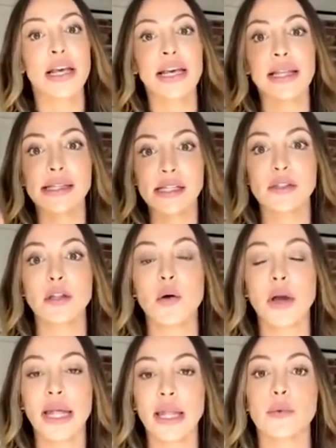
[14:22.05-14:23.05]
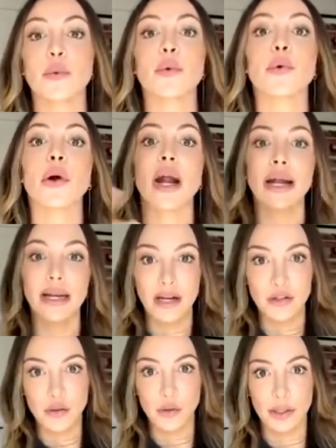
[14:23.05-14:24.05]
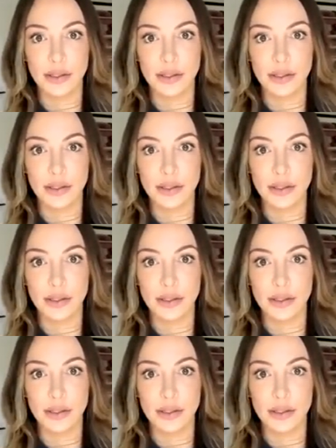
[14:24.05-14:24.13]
this is located right next door.